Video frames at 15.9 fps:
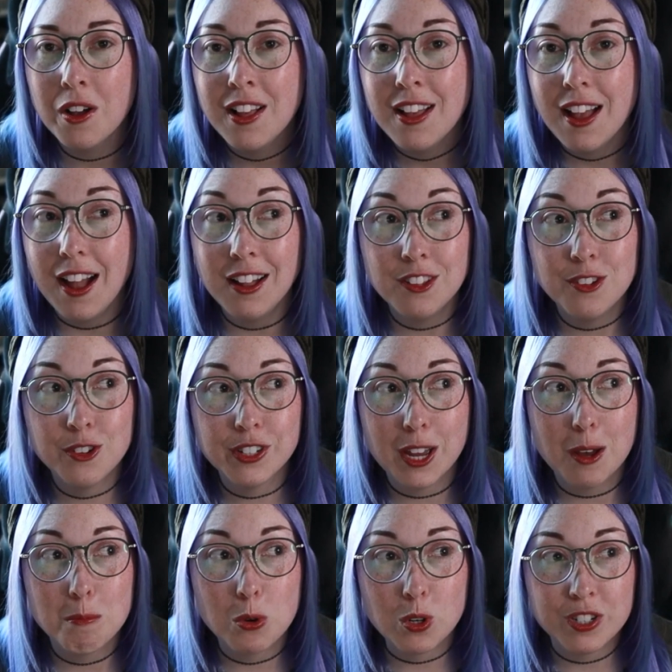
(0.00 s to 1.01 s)
and you'll
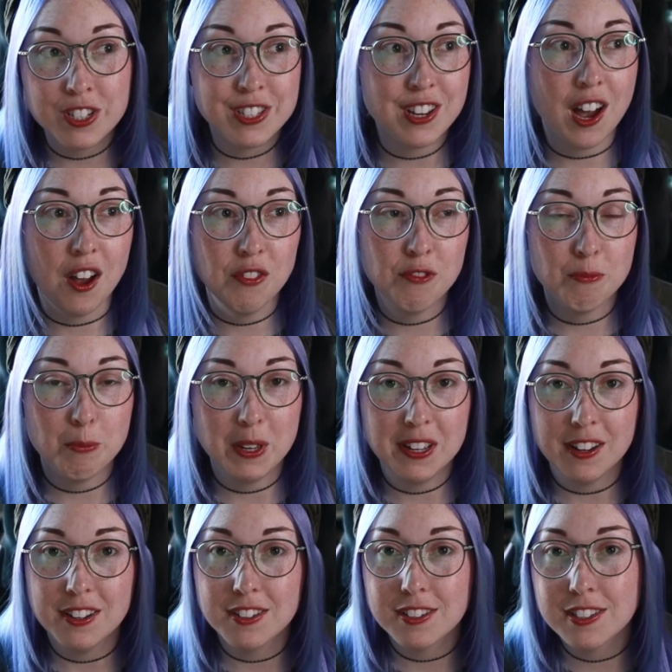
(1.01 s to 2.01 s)
get more stuff,
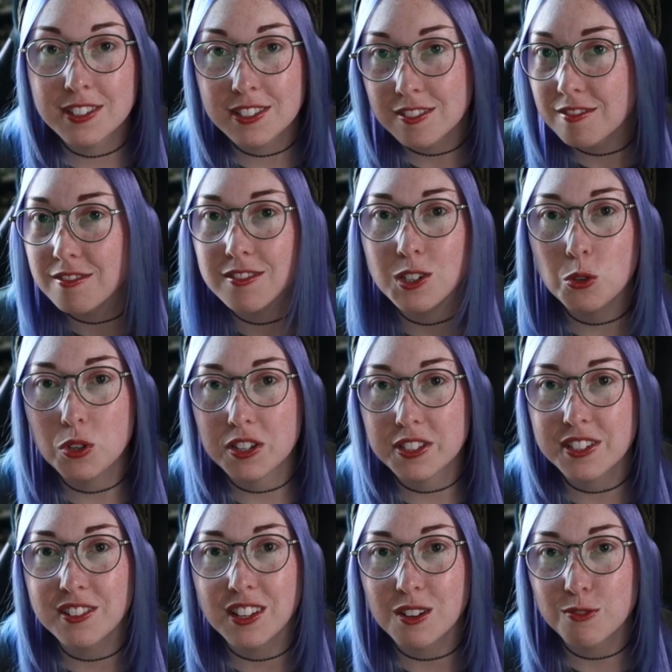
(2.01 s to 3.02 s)
because who
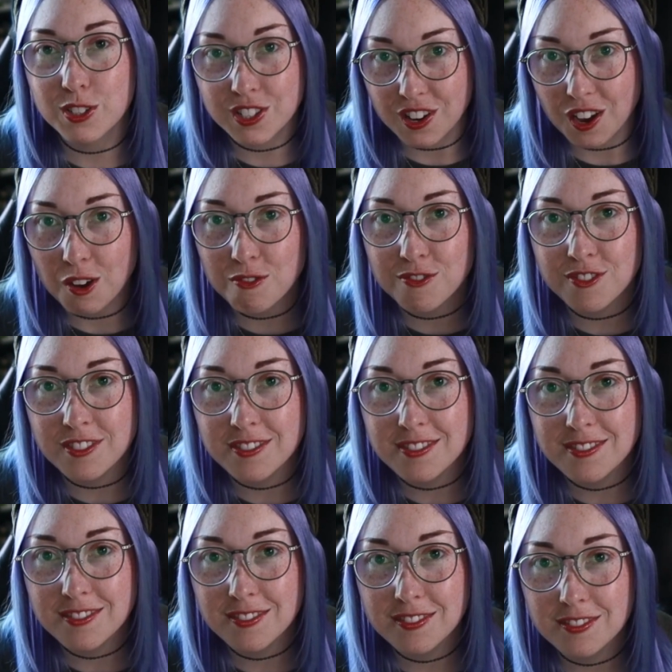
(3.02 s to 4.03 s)
doesn't love stuff?
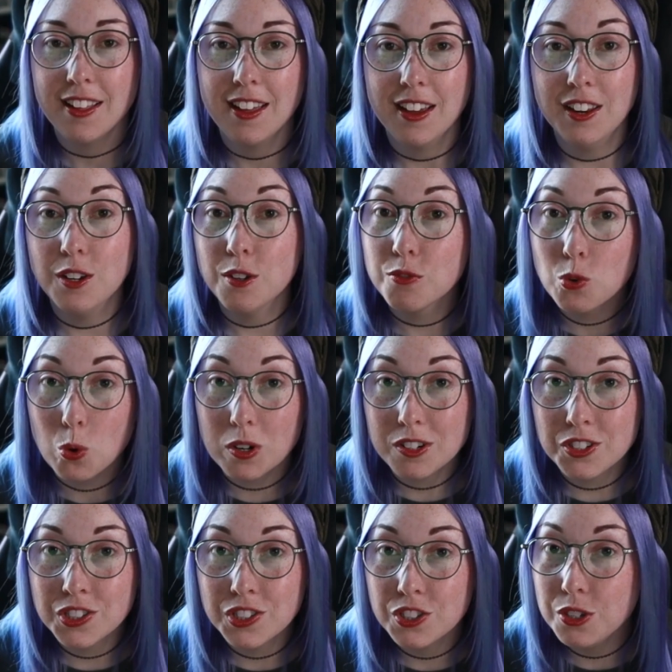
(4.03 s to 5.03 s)
And of
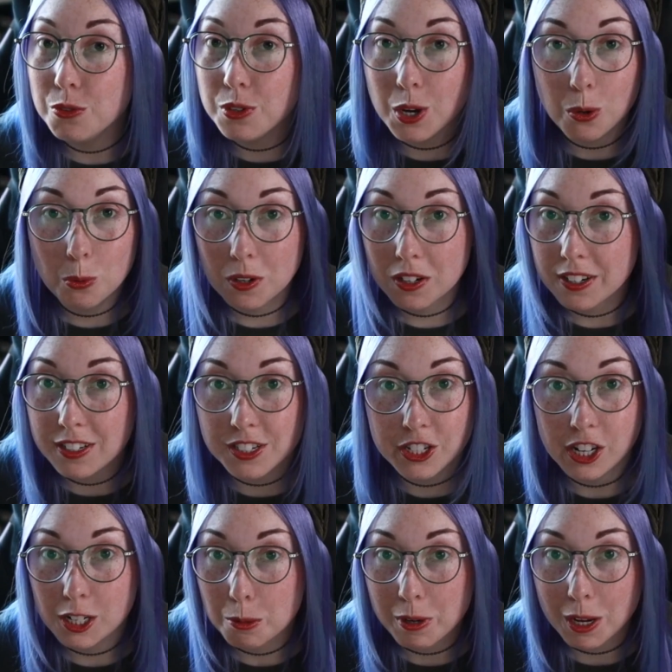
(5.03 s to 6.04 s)
course, you know we're going to
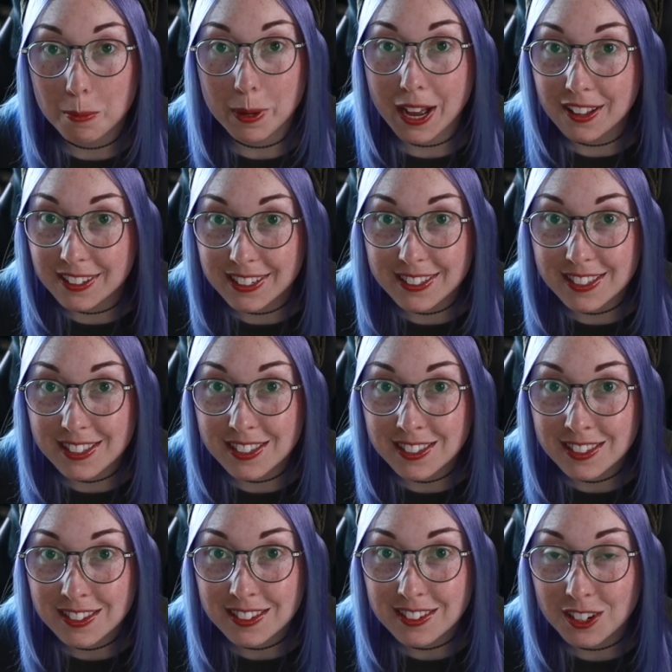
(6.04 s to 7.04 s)
talk about balance.
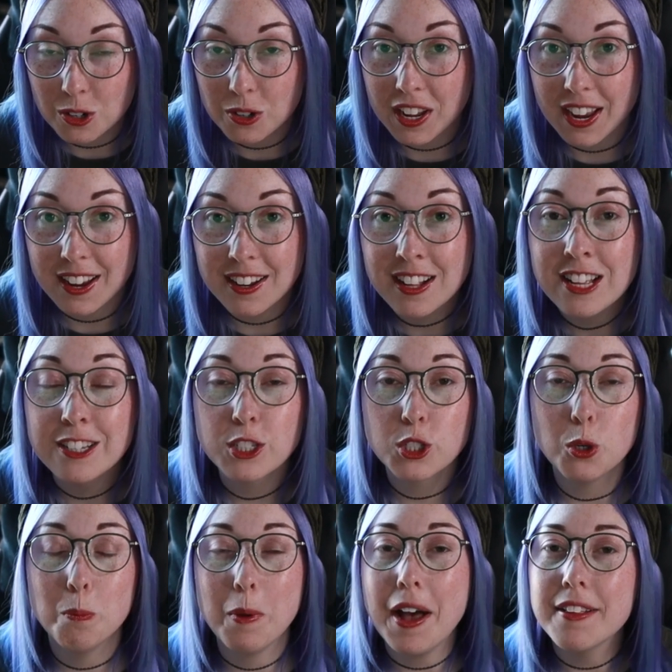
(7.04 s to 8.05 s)
Okay,
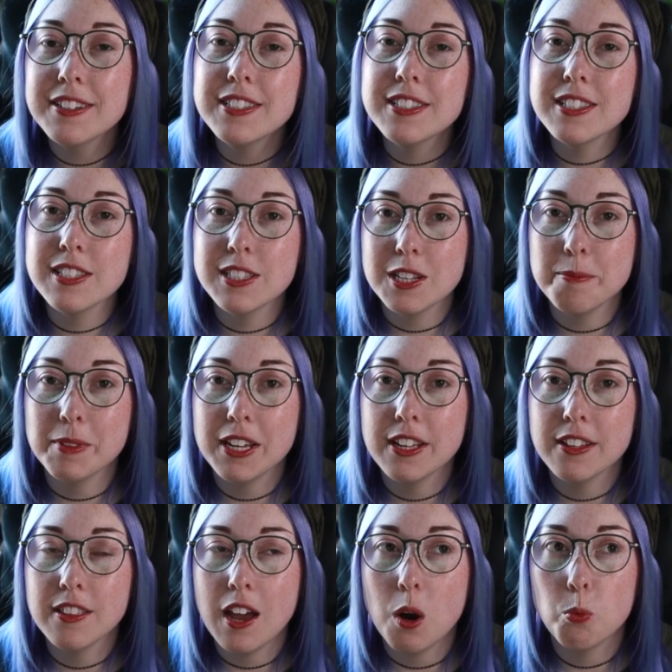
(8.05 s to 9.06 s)
so balance is
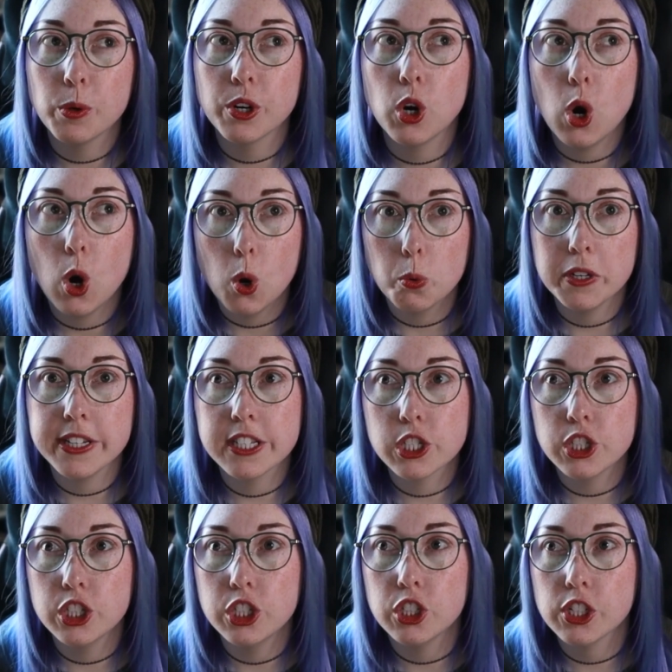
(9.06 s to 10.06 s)
something that we're always
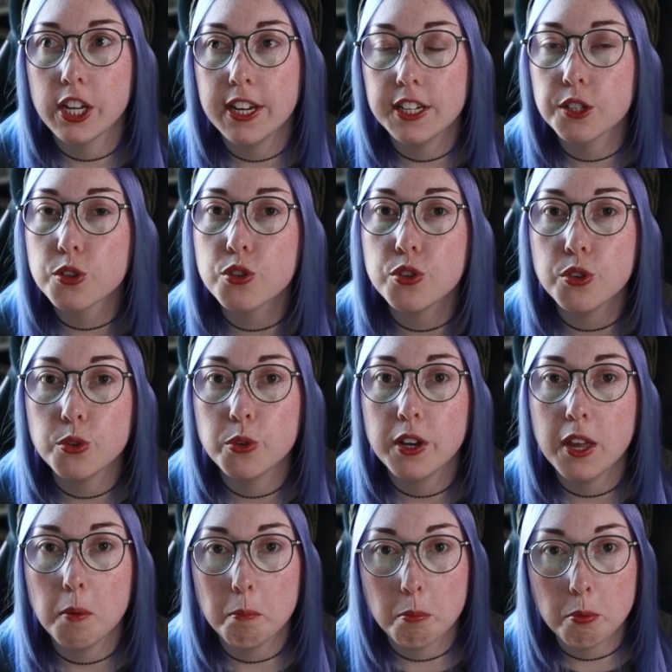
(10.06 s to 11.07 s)
looking to
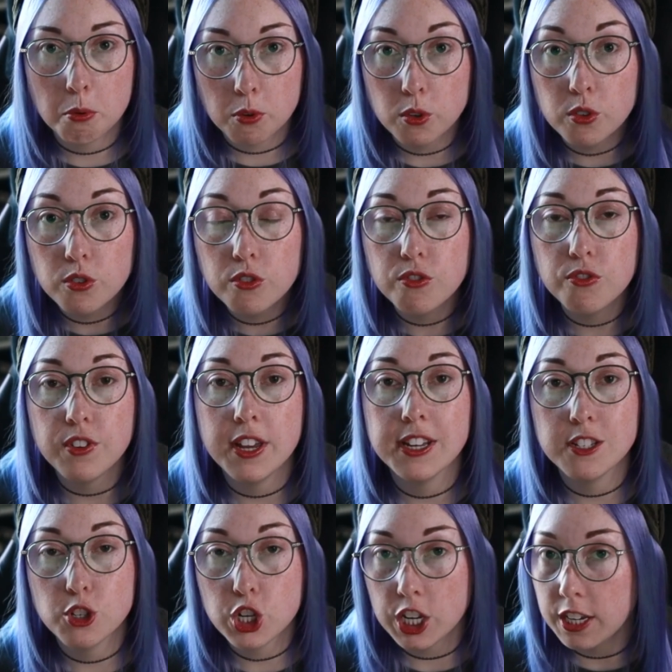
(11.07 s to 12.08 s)
improve
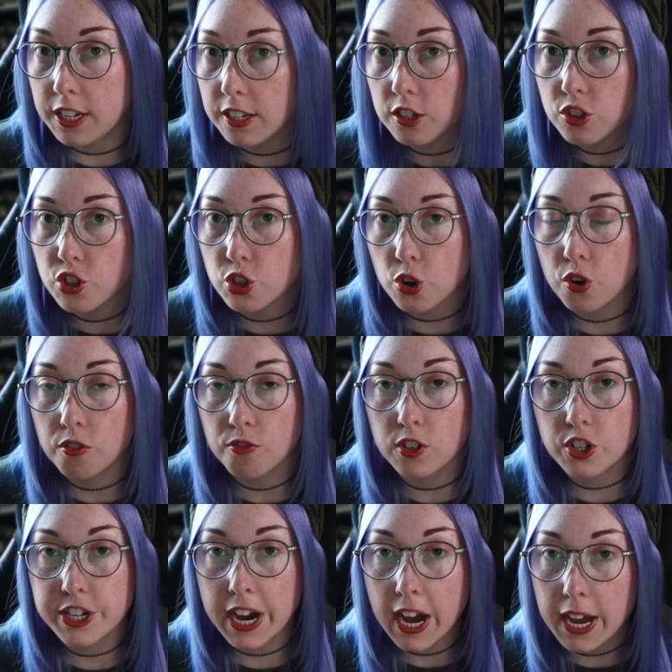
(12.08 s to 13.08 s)
and change
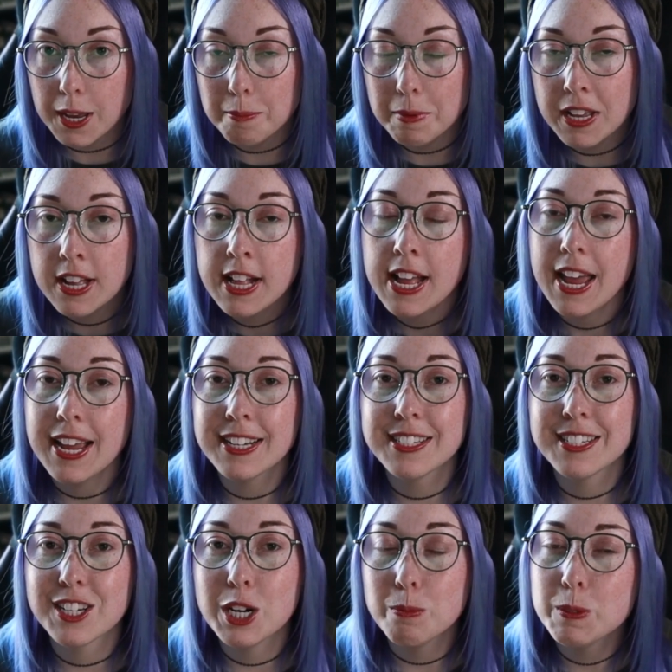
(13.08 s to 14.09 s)
over time,
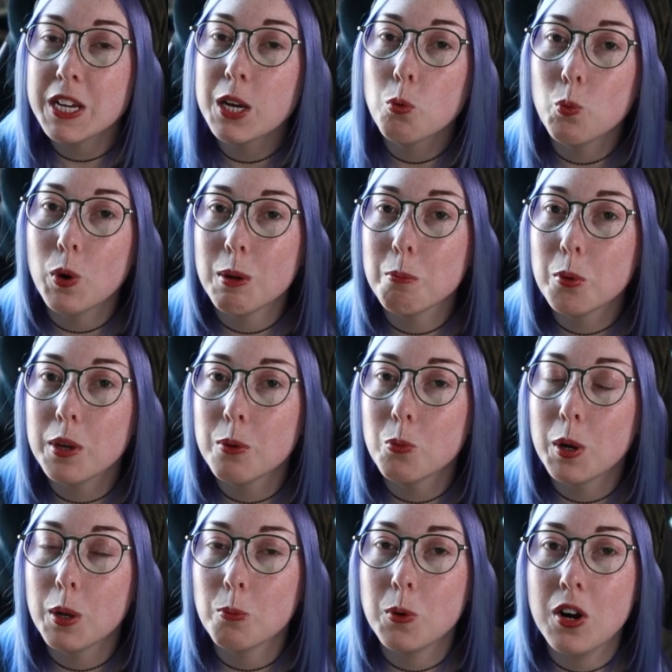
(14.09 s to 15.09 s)
and update
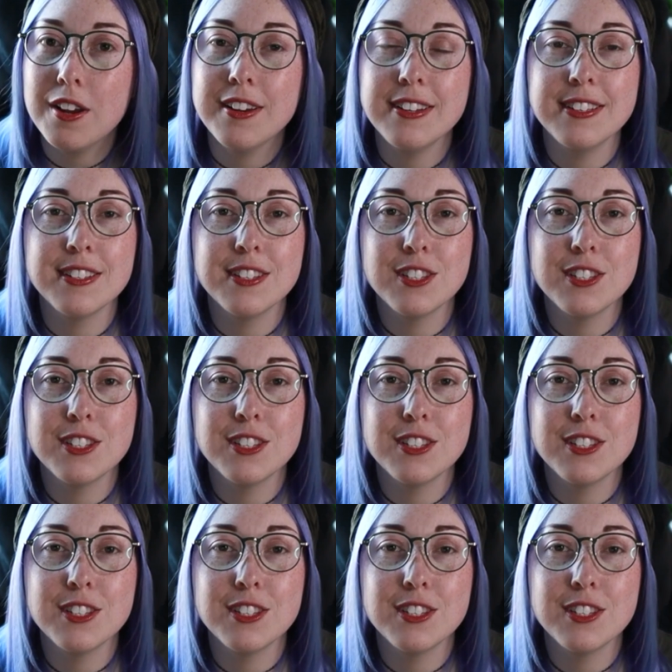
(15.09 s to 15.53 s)
1.11 is